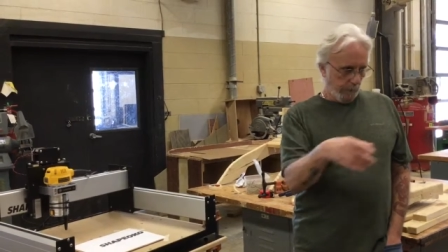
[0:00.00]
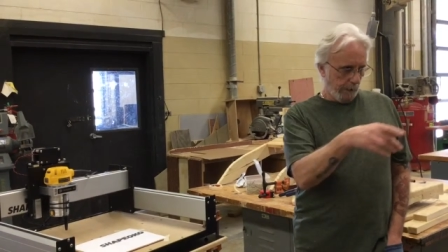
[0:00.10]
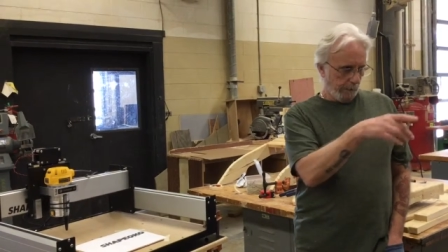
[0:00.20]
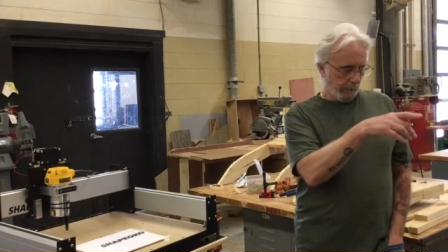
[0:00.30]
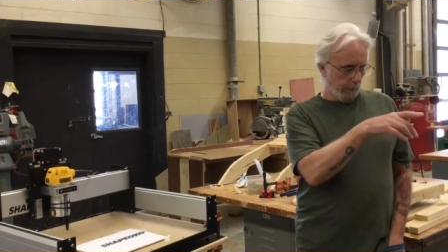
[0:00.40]

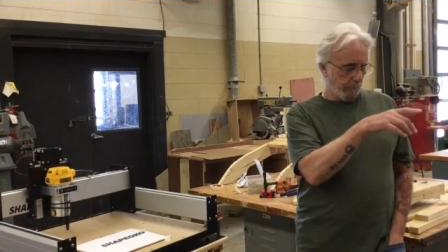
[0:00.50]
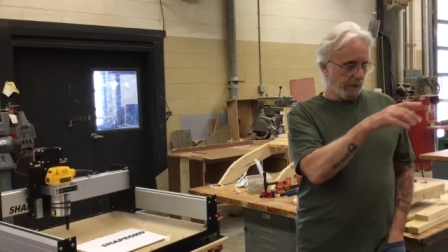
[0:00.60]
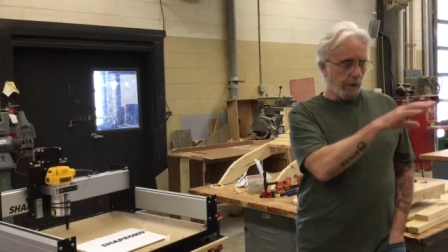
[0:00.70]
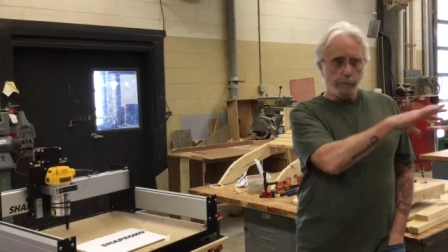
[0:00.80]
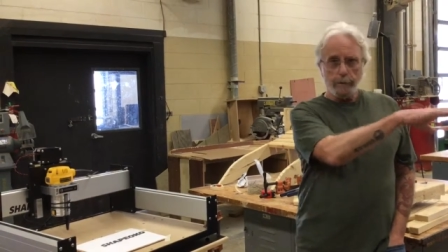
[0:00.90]
and
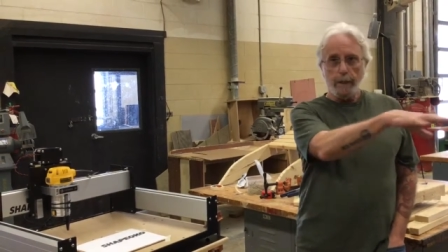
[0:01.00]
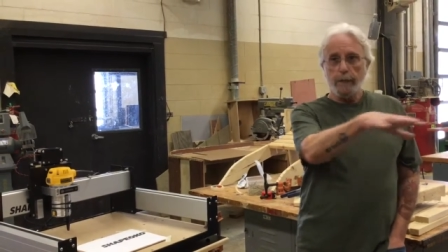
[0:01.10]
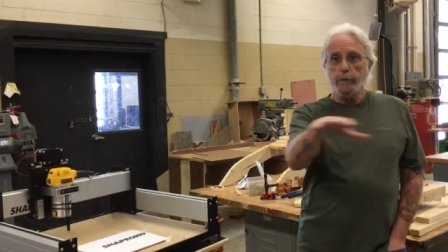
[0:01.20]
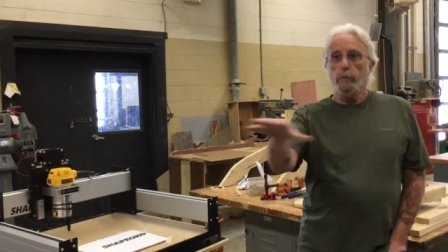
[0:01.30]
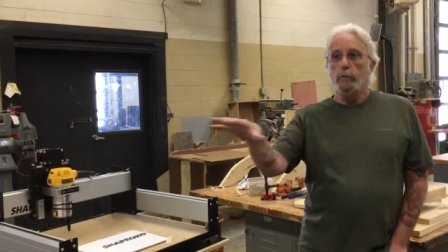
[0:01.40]
they already know how
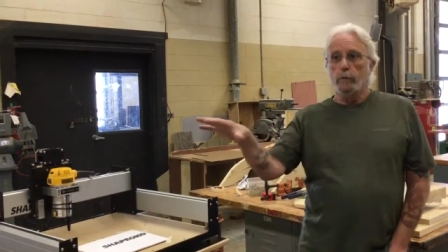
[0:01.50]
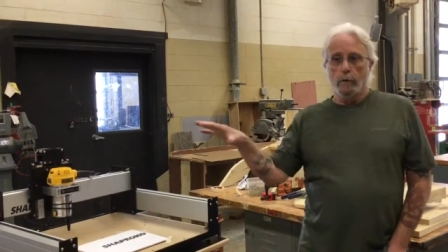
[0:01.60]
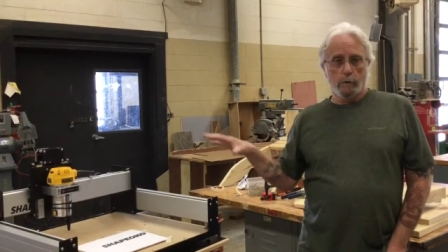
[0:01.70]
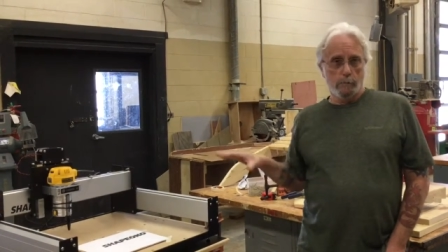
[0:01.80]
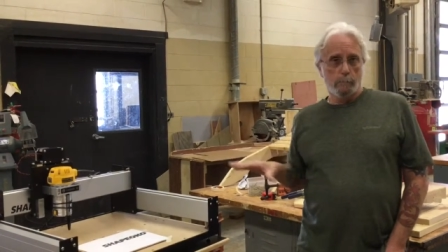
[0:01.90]
to use
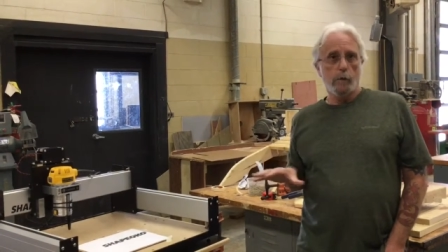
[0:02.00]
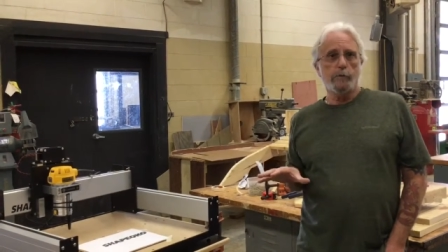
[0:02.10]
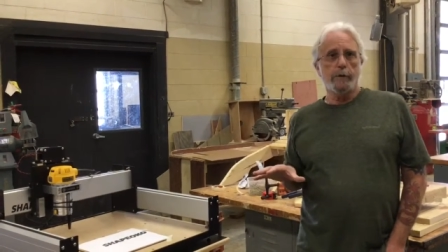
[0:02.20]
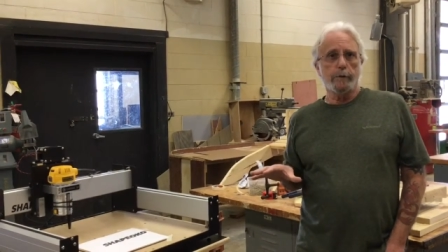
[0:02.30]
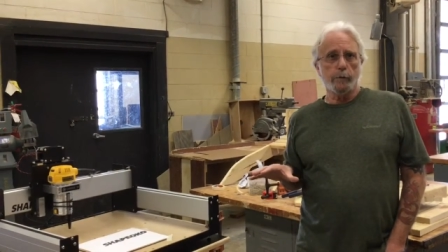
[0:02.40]

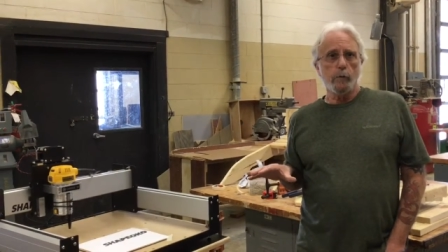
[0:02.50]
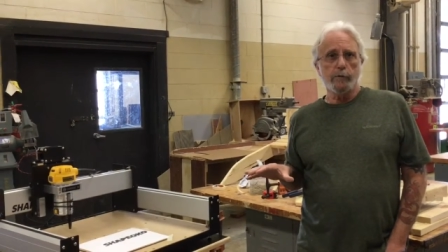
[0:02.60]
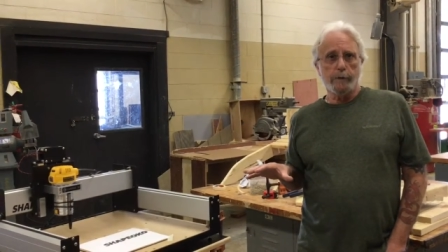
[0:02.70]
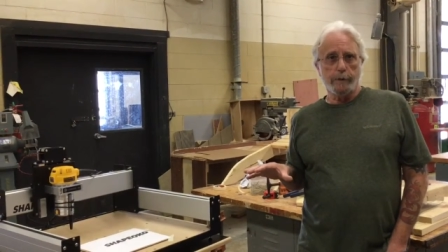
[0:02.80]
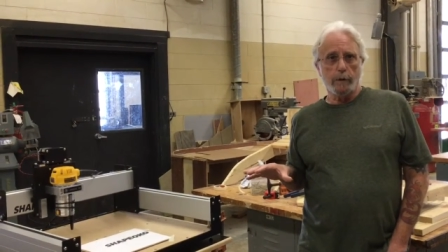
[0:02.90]
most of the
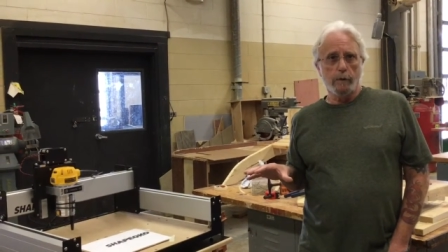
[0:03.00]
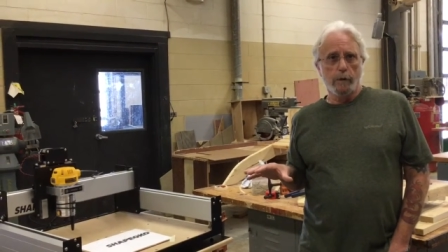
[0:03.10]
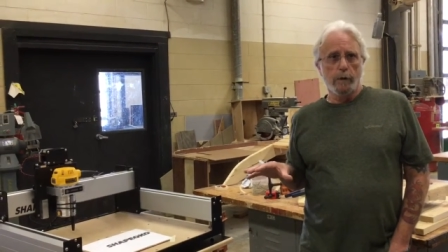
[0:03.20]
tools in here.